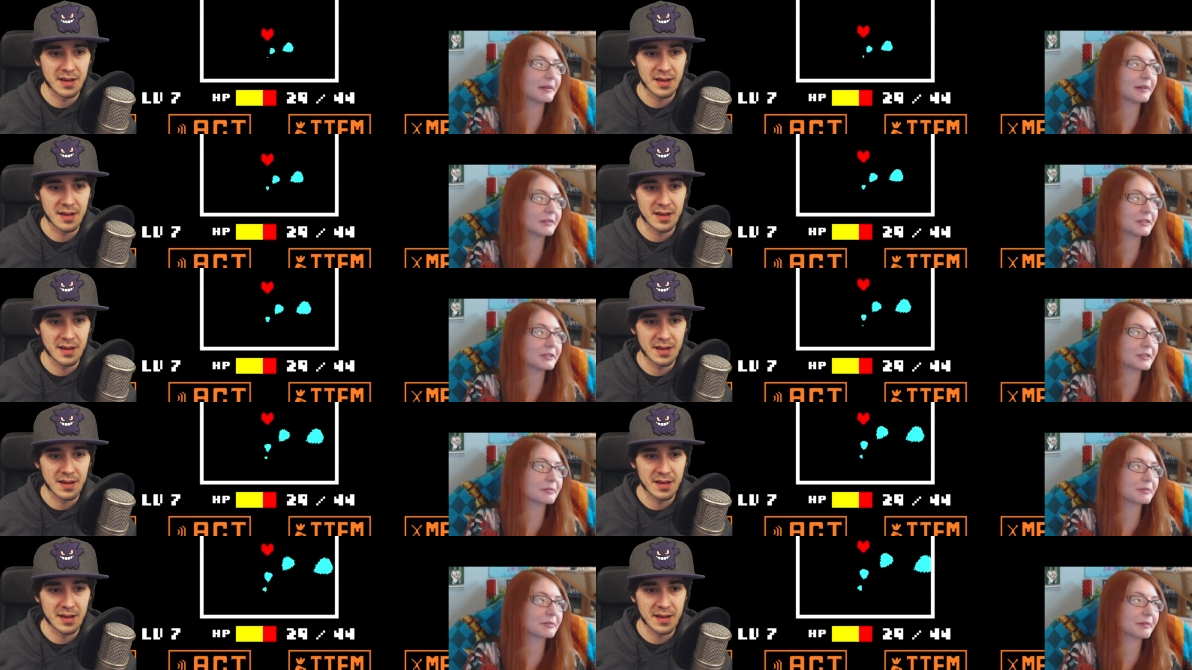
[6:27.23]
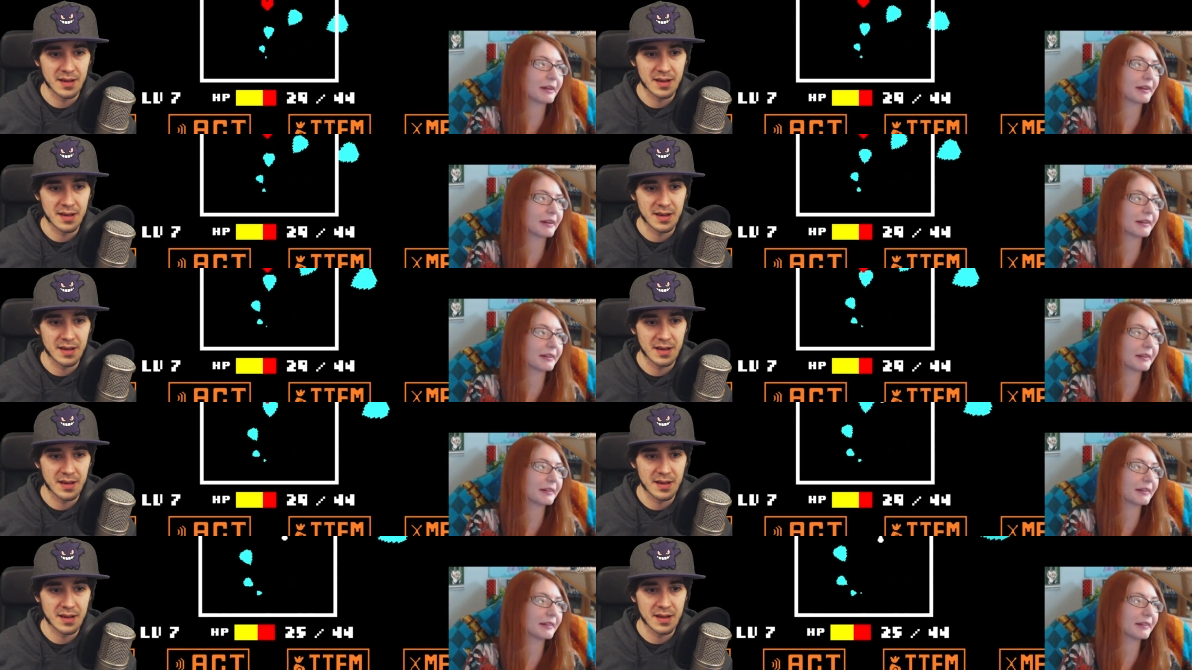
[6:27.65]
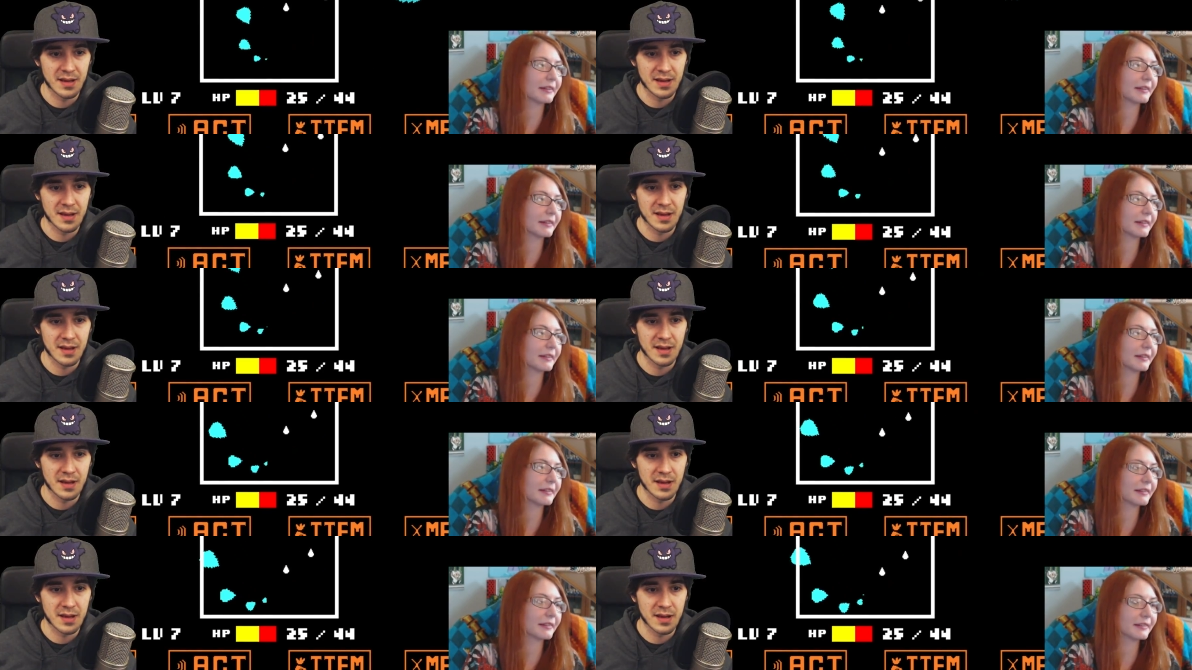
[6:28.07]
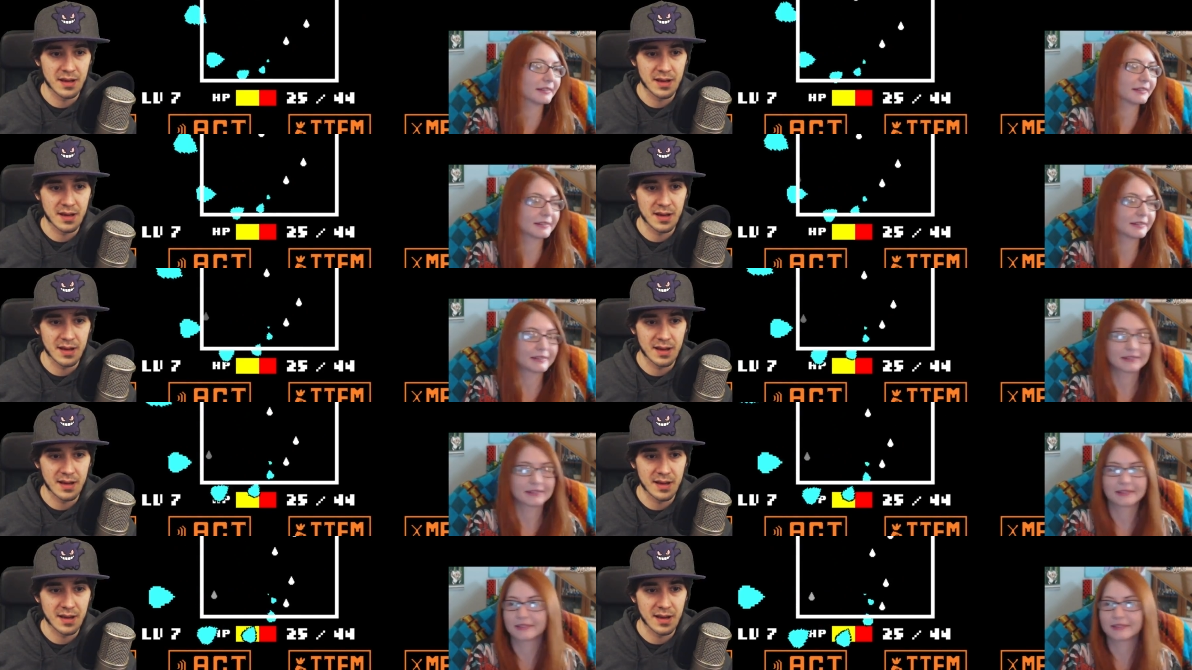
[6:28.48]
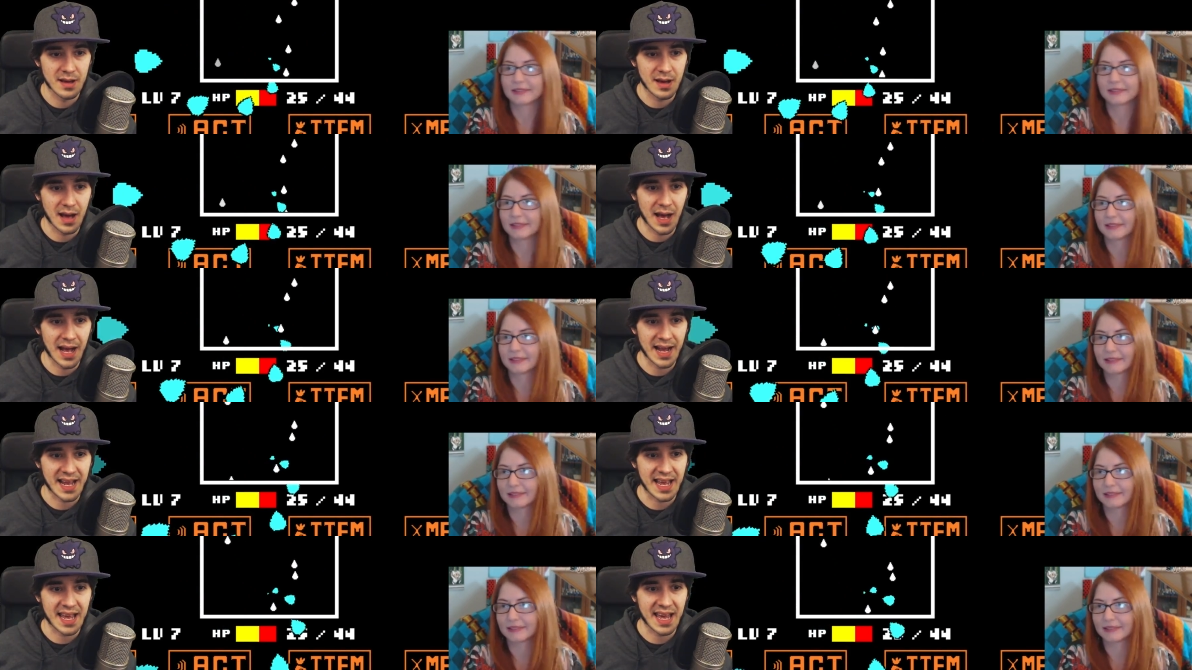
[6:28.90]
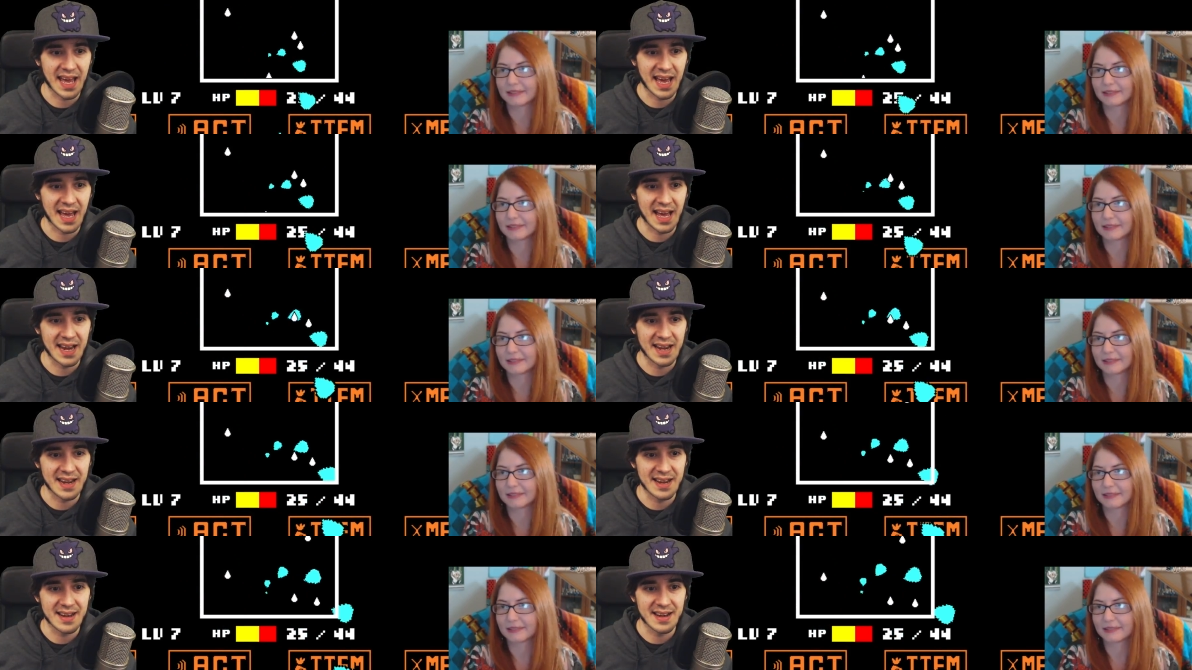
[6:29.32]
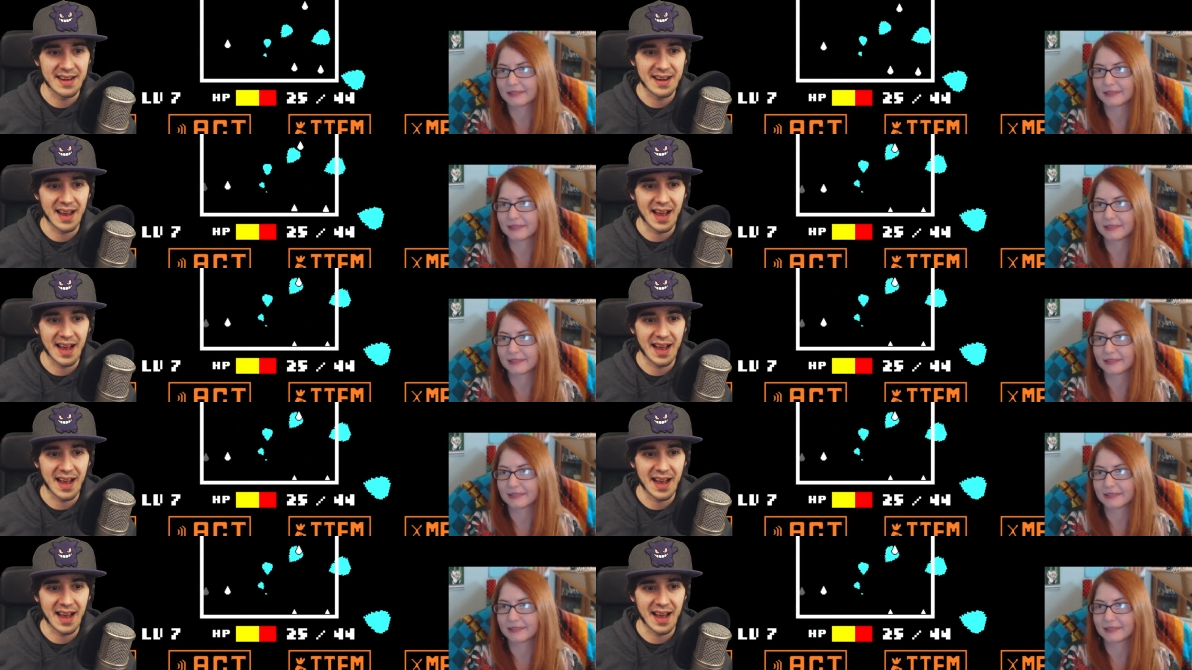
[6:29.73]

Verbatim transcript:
Speaker 1: bell just rang. I can't.